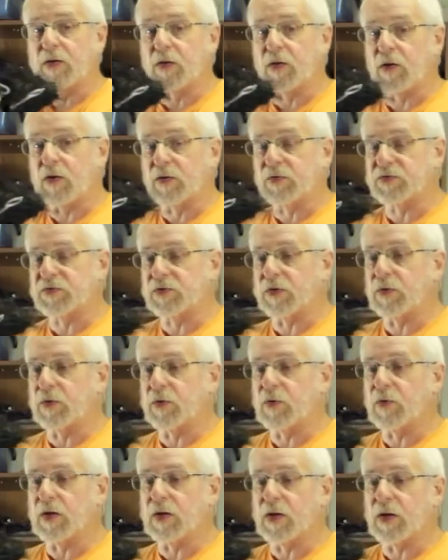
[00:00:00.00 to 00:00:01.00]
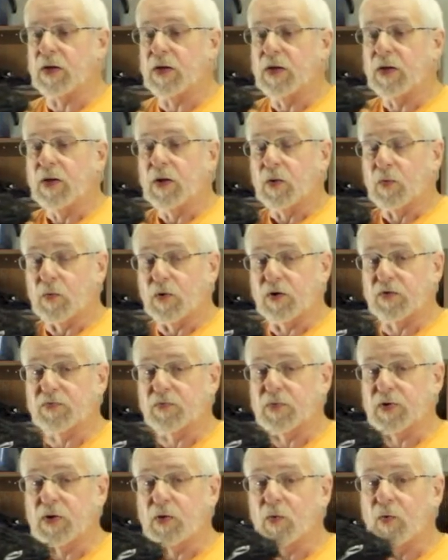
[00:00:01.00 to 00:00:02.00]
long, so works
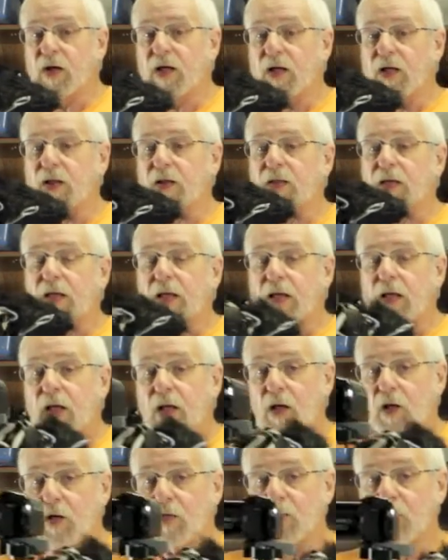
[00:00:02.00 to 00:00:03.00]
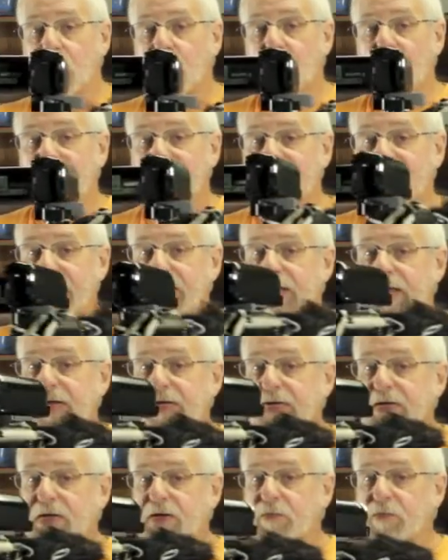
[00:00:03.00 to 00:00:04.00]
real well. Although one thing I
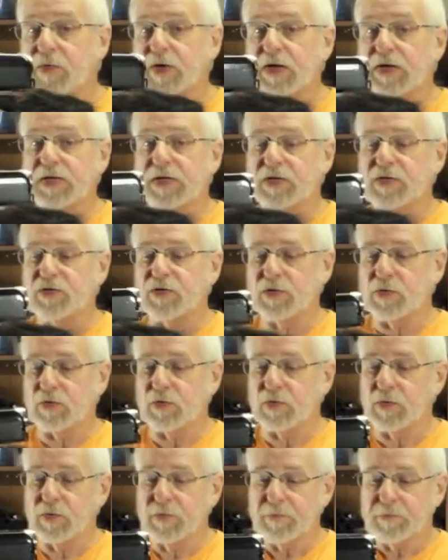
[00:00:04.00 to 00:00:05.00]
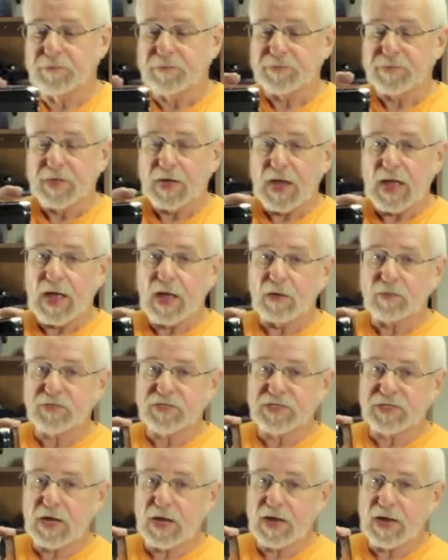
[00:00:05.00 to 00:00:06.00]
did run into
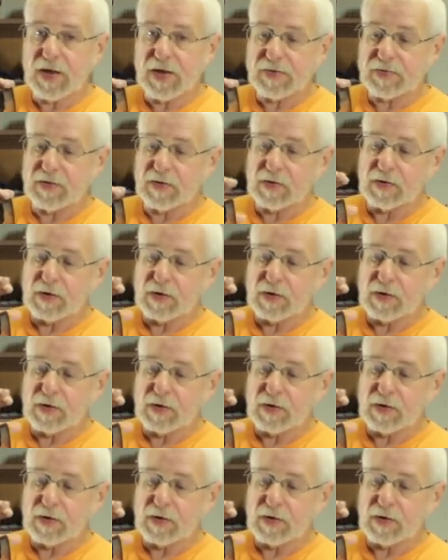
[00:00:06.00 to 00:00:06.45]
outside, the